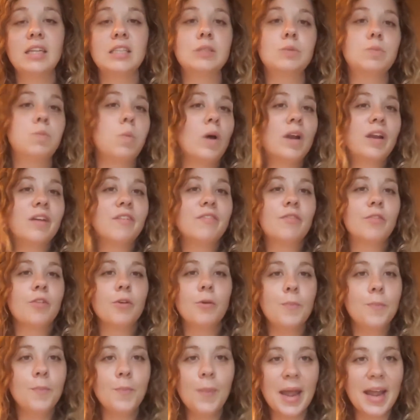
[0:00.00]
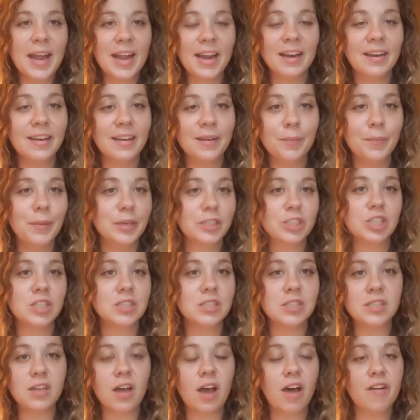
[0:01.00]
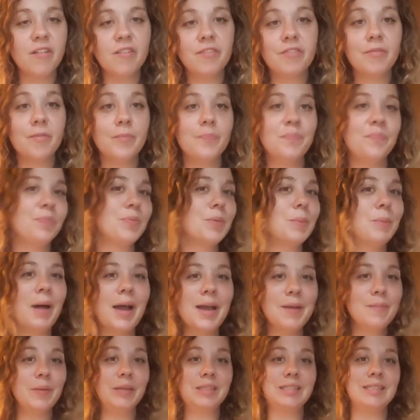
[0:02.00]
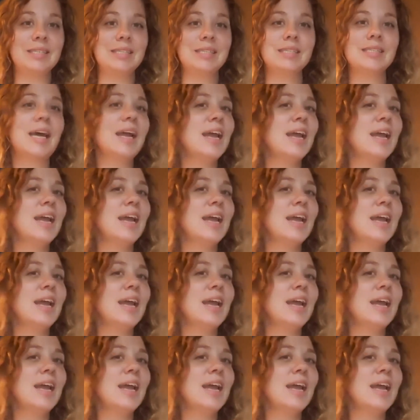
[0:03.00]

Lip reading: one of the main missions of my business.